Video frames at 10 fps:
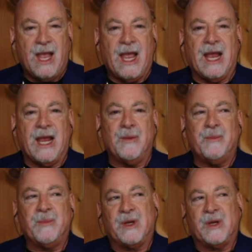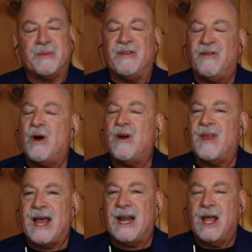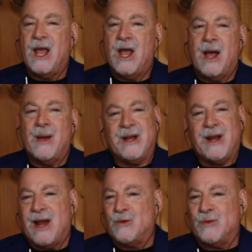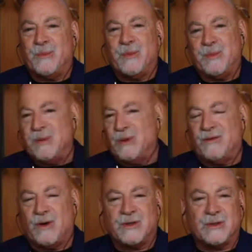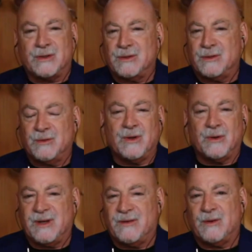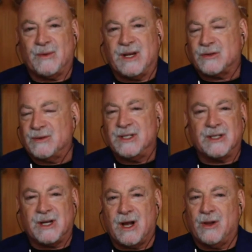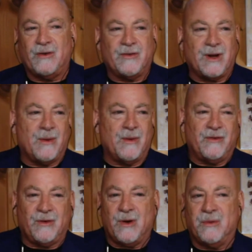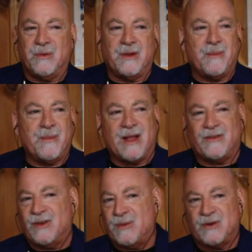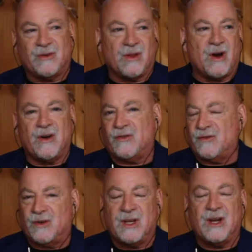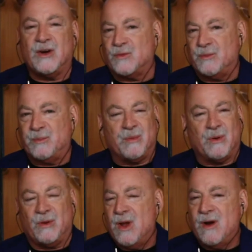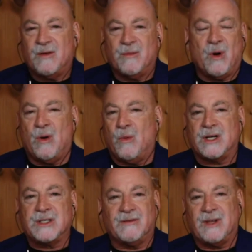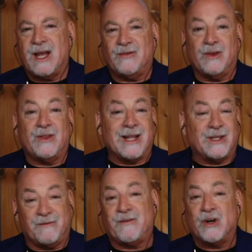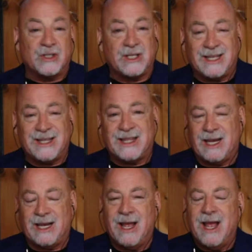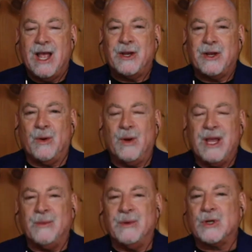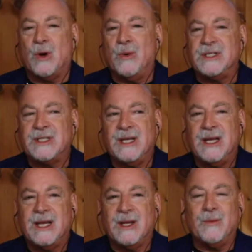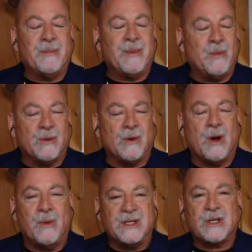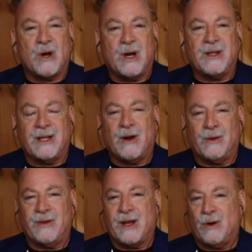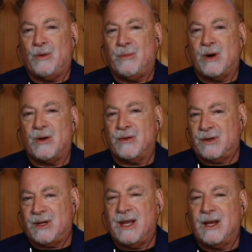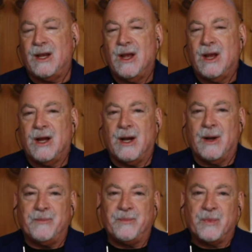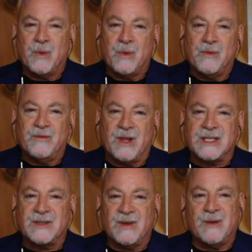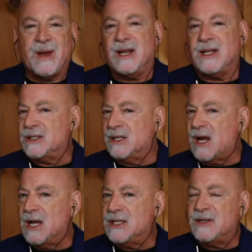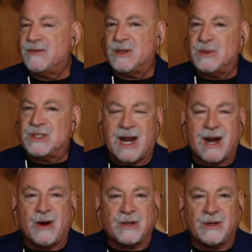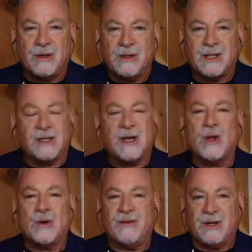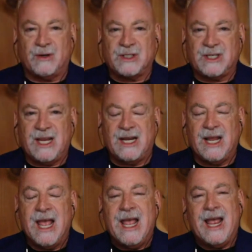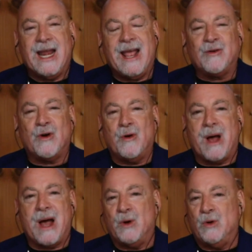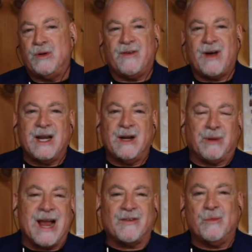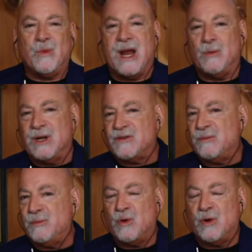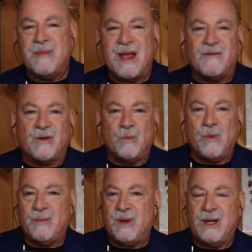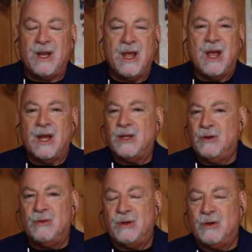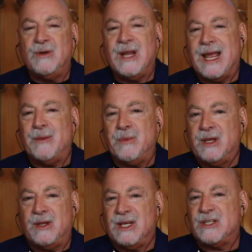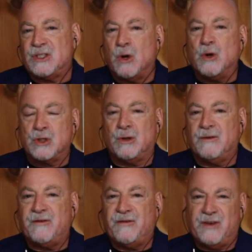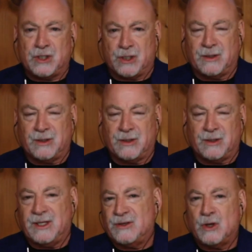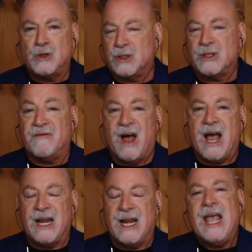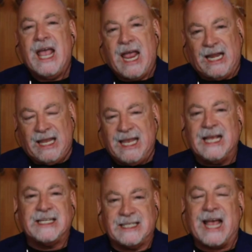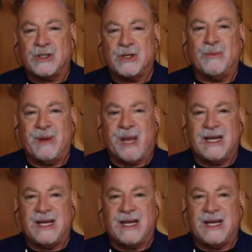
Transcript: Mm. And because before that, I mean, I grew up with people of all sorts, you know, different race, creeds, and colors. And I was, you know, on the mats in the martial arts for years with people from all walks of life, with that diversity thing. Mm-hmm. You know, it was always, but we were always taught that whole Martin Luther King philosophy about it's the content of someone's character, not the color of their skin. And after Obama, who divided black from white, rich from poor, men from women, you name the social fissure, the social divide, and he exacerbated it.